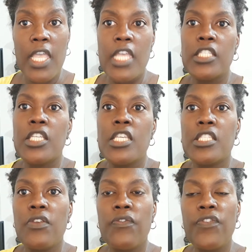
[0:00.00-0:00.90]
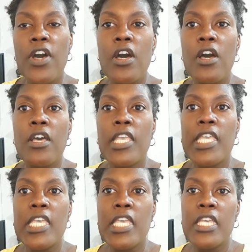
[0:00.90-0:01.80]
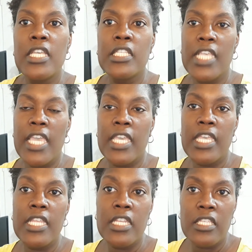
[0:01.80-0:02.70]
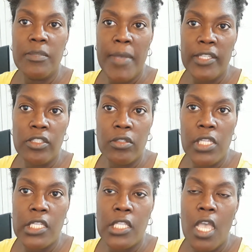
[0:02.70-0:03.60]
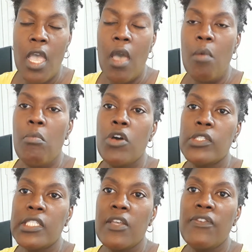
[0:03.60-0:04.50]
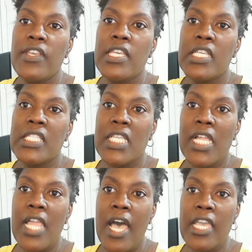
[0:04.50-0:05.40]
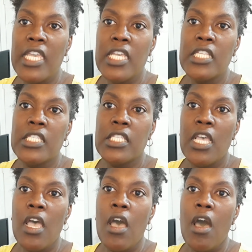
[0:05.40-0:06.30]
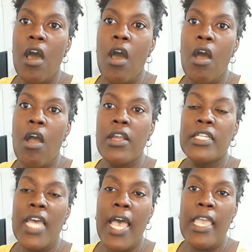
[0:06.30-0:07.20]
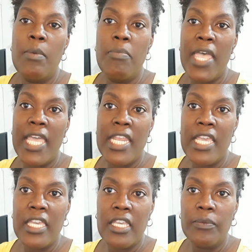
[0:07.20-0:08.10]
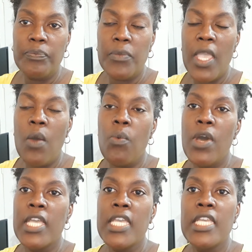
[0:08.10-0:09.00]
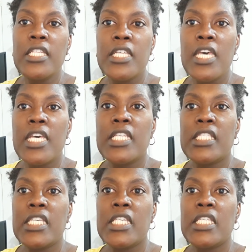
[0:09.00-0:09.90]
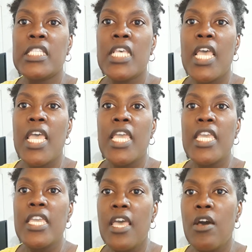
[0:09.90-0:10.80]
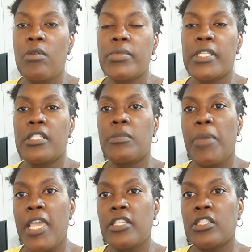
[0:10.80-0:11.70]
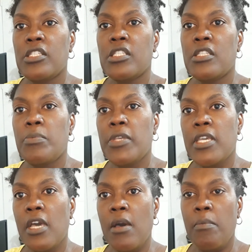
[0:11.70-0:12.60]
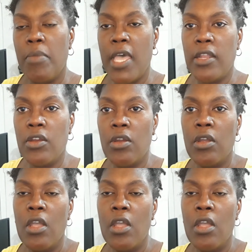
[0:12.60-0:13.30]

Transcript: Jason Fung, he is a kidney specialist. Most of his clients are diabetic, and what he does is he helps his patients to become better